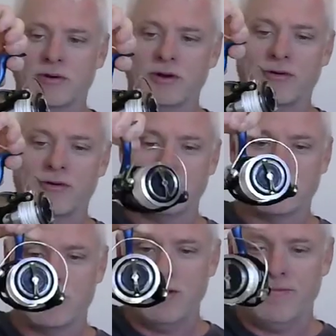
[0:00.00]
one I've got for
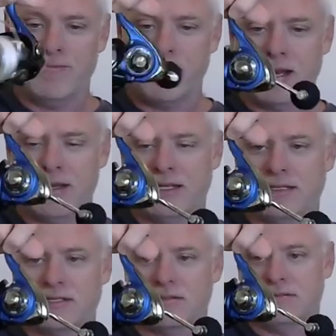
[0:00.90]
surf, but
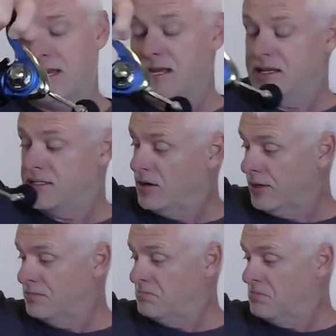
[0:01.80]
it's here so
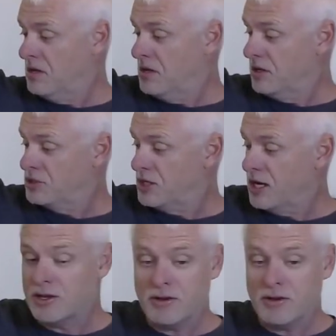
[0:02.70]
I can show